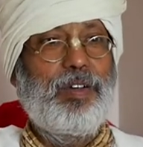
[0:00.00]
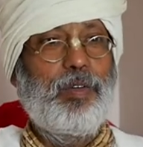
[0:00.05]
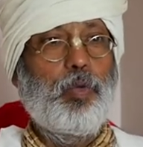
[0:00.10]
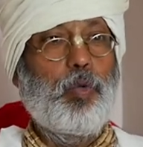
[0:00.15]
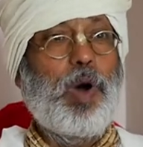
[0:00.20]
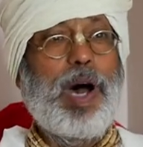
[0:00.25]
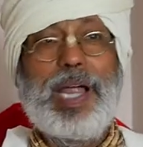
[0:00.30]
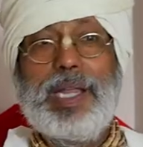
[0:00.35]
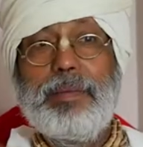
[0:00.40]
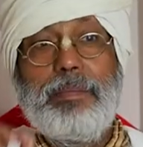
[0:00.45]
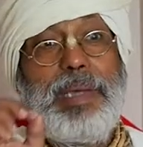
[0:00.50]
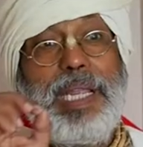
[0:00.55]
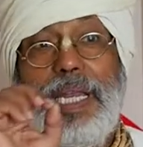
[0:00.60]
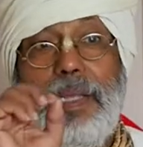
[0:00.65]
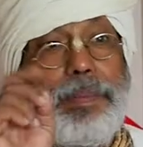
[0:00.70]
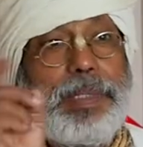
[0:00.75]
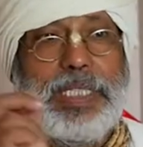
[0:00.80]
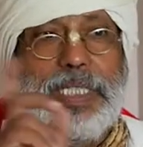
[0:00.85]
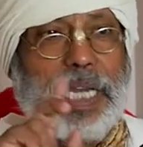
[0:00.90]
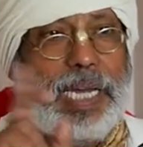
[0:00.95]
One
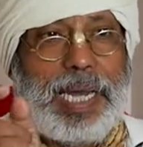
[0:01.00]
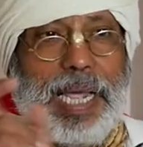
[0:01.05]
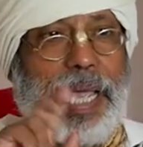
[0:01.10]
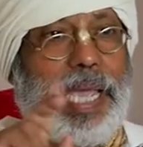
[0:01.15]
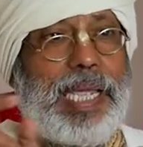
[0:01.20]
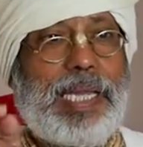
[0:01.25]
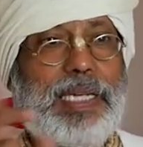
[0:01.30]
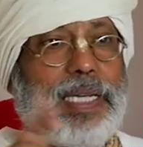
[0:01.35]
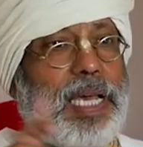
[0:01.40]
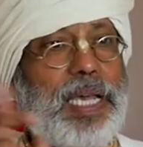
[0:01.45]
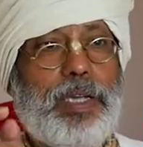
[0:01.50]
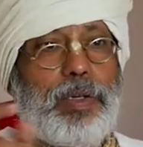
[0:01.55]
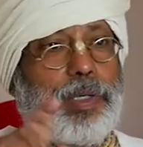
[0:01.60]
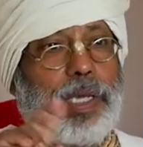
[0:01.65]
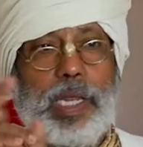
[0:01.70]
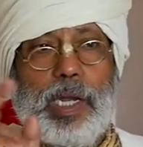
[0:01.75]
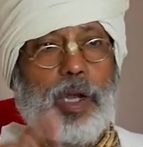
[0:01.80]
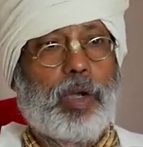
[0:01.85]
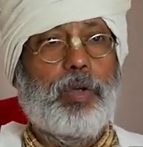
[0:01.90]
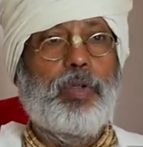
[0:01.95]
millimeter ahead, you
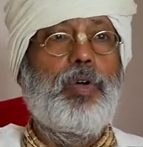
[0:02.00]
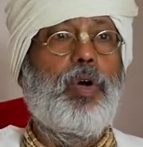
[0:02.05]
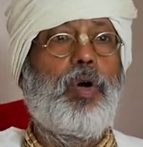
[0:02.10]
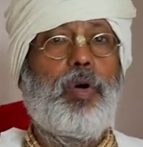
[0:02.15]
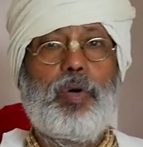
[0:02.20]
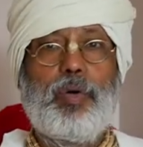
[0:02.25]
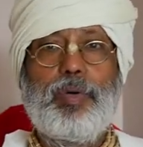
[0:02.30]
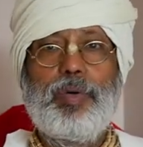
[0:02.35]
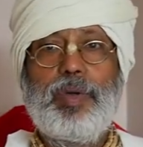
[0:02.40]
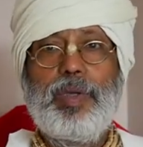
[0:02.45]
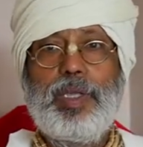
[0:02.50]
cannot go.